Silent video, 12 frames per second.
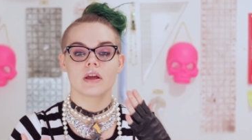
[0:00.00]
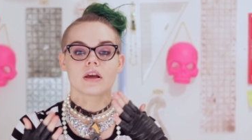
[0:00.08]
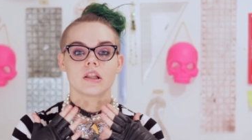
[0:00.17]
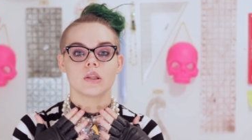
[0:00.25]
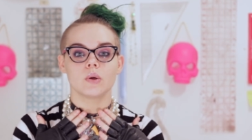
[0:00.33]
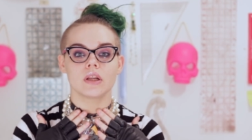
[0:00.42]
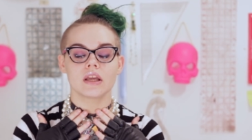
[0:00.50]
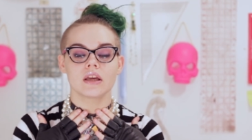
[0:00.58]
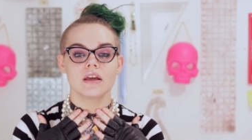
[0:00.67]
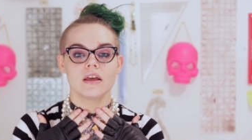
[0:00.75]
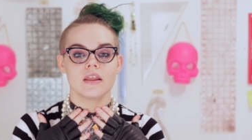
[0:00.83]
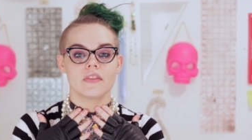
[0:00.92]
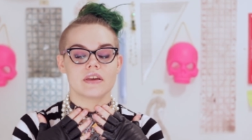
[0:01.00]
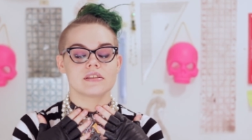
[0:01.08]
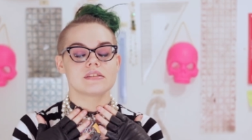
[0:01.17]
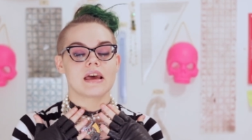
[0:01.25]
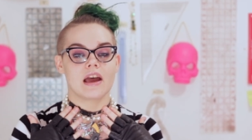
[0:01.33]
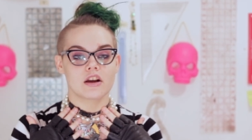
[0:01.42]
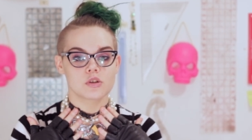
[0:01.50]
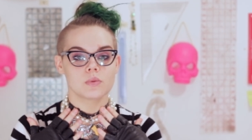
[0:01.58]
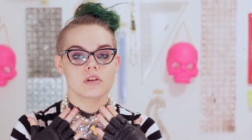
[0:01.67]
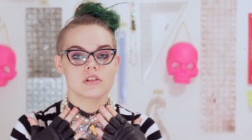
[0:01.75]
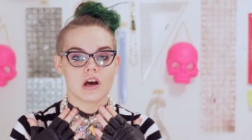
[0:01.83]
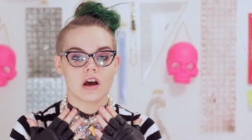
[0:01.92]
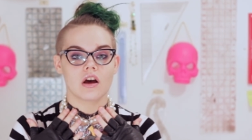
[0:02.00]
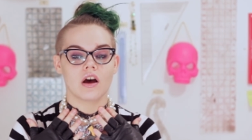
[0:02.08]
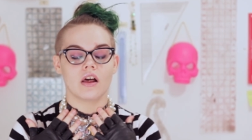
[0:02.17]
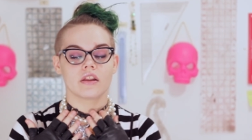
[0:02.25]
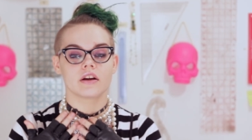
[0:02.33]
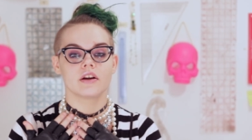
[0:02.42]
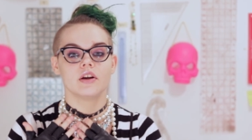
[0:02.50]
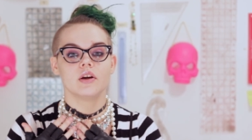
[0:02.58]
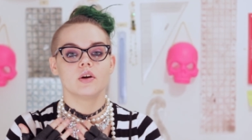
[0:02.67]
including this actual dog collar